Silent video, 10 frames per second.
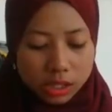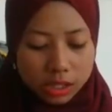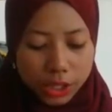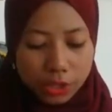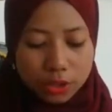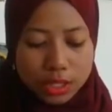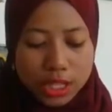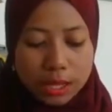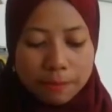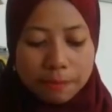reduce
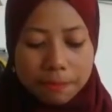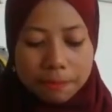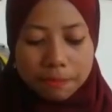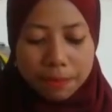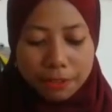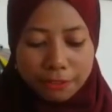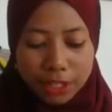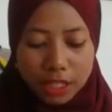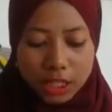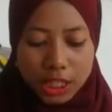the
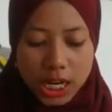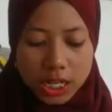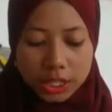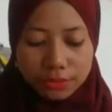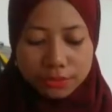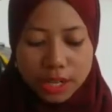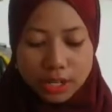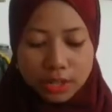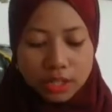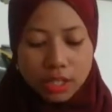implicit tariff
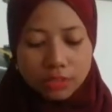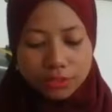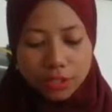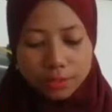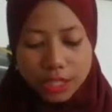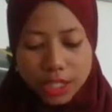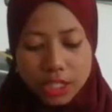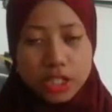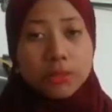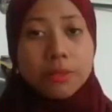that result from the
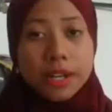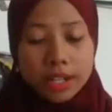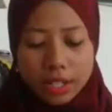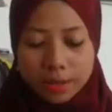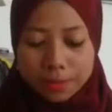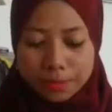natural barrier